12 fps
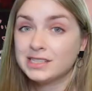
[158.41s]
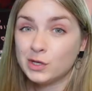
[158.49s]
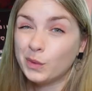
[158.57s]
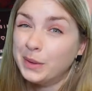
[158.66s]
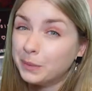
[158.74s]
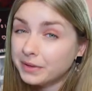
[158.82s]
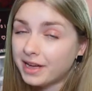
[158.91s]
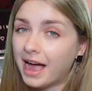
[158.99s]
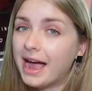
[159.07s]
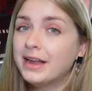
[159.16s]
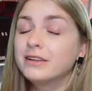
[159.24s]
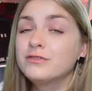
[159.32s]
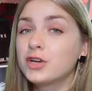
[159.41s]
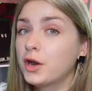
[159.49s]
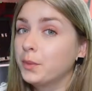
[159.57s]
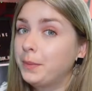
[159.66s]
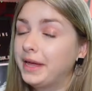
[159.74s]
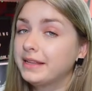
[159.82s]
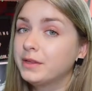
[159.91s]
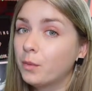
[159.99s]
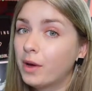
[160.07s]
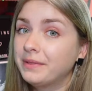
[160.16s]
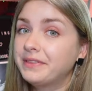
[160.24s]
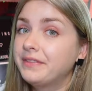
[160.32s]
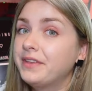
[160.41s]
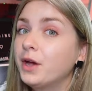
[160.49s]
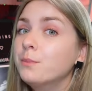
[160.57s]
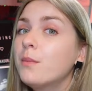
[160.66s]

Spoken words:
so it will kind of try to pick the one that they're